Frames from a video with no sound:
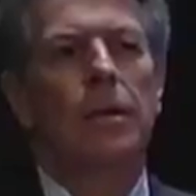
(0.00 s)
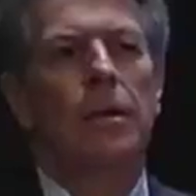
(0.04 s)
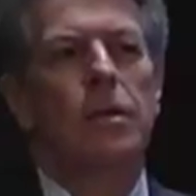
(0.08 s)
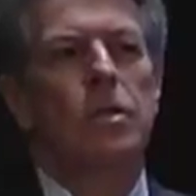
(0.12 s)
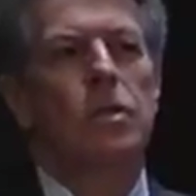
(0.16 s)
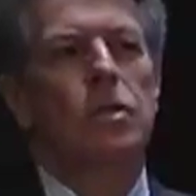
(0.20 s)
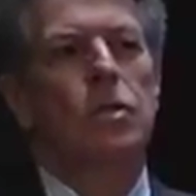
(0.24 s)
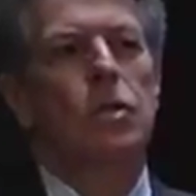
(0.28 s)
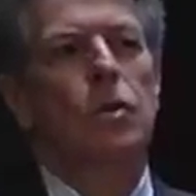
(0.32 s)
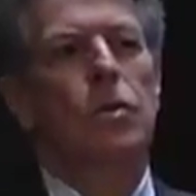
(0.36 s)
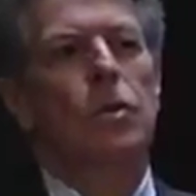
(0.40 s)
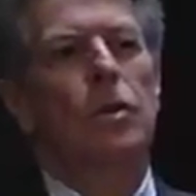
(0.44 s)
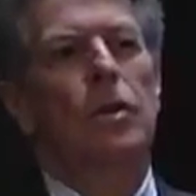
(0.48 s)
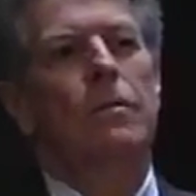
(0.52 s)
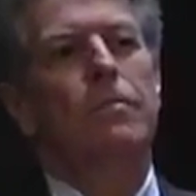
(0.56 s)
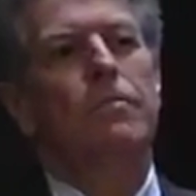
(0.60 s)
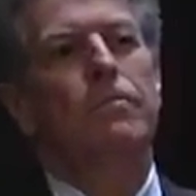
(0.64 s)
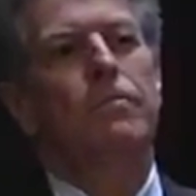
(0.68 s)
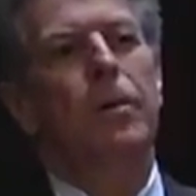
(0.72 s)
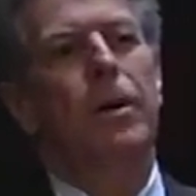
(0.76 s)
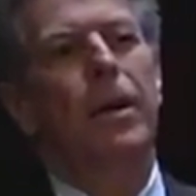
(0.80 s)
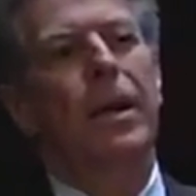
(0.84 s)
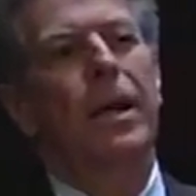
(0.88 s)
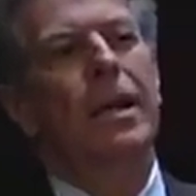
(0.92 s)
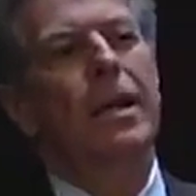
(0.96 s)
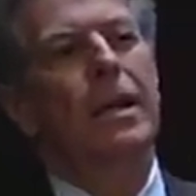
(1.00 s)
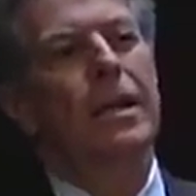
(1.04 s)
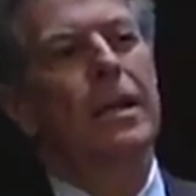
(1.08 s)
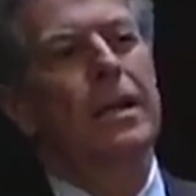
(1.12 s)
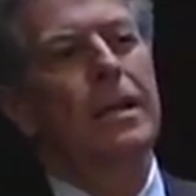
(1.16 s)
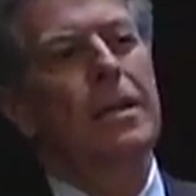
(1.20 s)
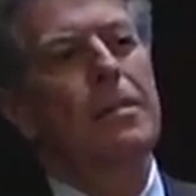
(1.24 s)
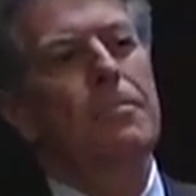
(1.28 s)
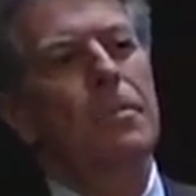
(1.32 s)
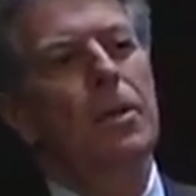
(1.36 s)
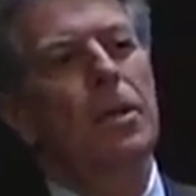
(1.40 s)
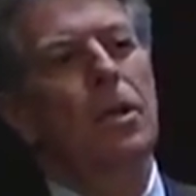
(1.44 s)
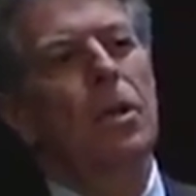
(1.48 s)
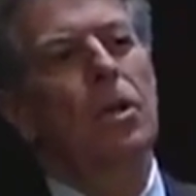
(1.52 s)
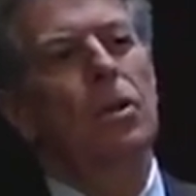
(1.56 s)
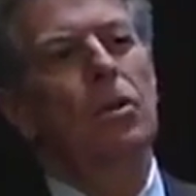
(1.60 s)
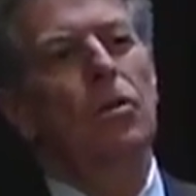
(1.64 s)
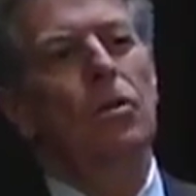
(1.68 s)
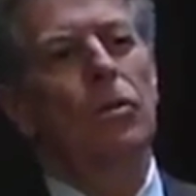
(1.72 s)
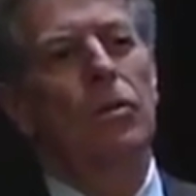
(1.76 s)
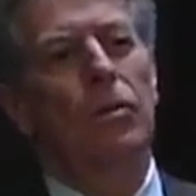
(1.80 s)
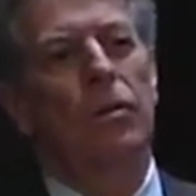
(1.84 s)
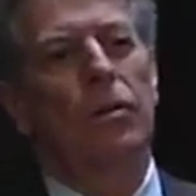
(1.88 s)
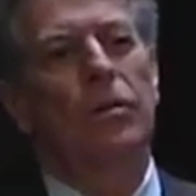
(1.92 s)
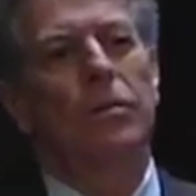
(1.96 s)
so that by keeping
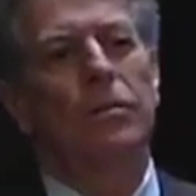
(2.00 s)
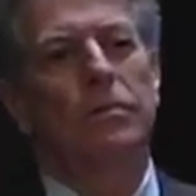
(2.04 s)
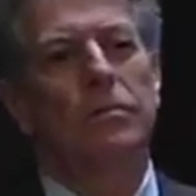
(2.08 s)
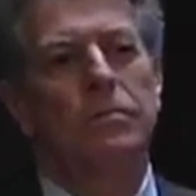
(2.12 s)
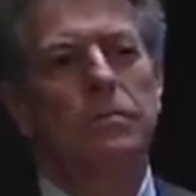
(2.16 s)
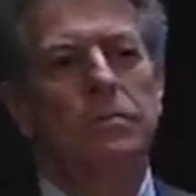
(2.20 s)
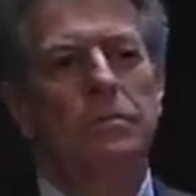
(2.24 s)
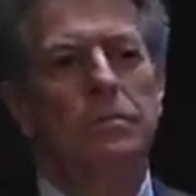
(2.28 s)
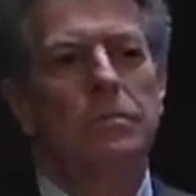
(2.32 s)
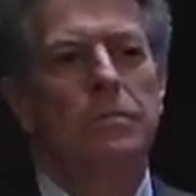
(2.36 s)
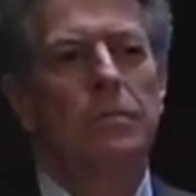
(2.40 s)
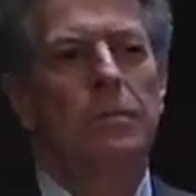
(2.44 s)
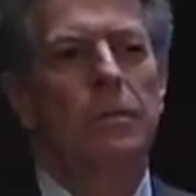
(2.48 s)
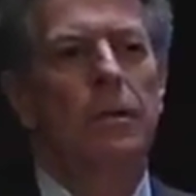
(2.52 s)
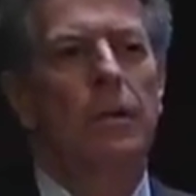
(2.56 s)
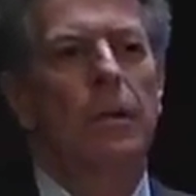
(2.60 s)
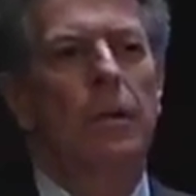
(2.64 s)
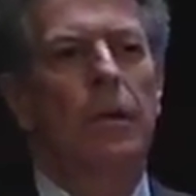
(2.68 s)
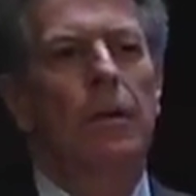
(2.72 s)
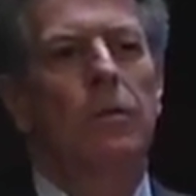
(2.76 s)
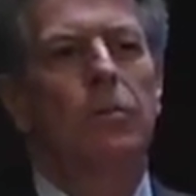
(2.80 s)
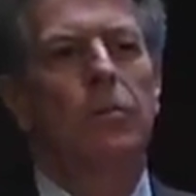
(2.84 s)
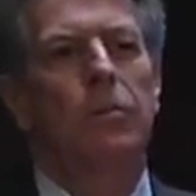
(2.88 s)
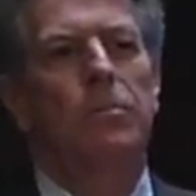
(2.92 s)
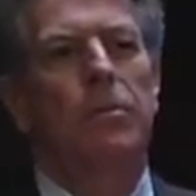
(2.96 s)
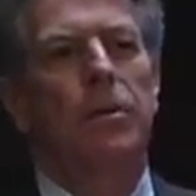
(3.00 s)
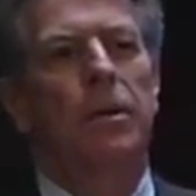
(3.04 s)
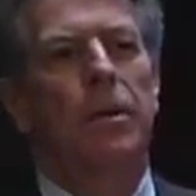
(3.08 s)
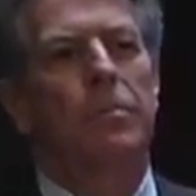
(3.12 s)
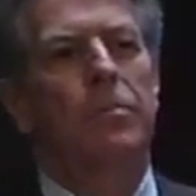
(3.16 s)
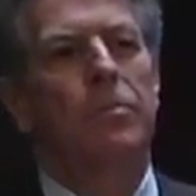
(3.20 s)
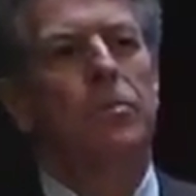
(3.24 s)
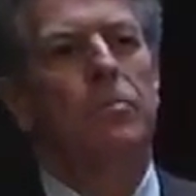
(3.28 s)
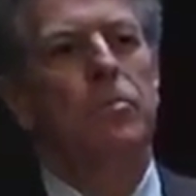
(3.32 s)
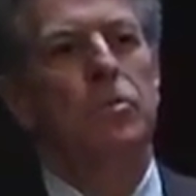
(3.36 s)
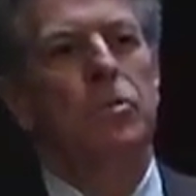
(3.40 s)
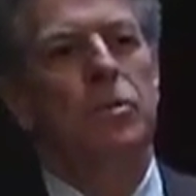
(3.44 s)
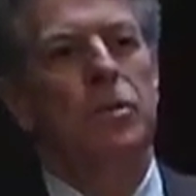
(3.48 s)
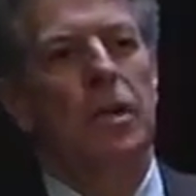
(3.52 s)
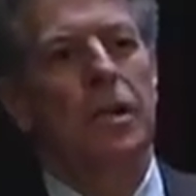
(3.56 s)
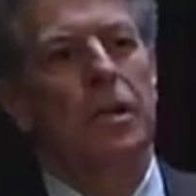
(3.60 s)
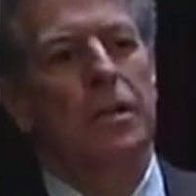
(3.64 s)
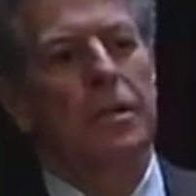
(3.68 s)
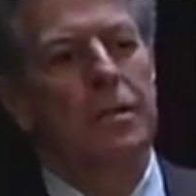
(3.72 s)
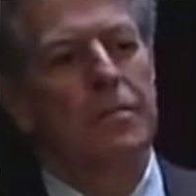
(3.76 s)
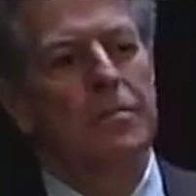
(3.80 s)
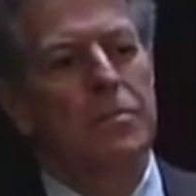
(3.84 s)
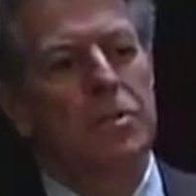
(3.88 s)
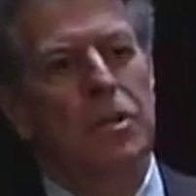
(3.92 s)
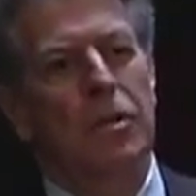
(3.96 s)
her, he would be able to
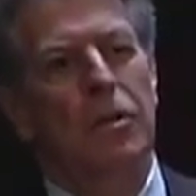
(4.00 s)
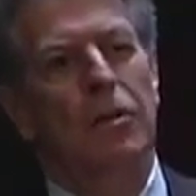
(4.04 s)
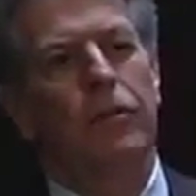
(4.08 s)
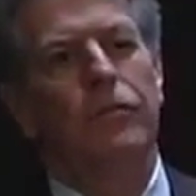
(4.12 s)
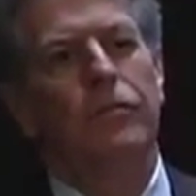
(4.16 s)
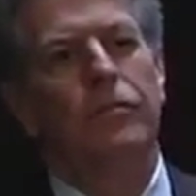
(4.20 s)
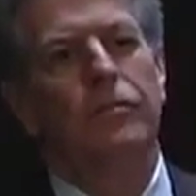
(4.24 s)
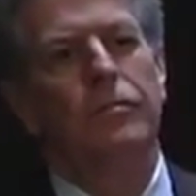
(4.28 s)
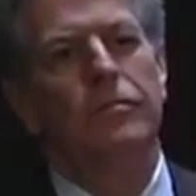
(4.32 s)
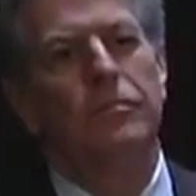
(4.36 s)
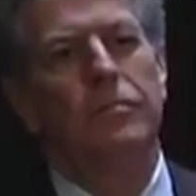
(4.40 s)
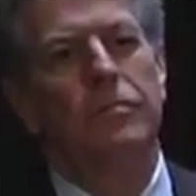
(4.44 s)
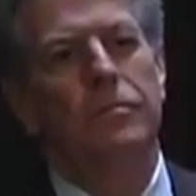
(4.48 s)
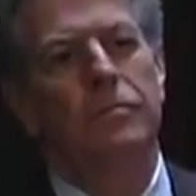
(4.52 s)
protect himself,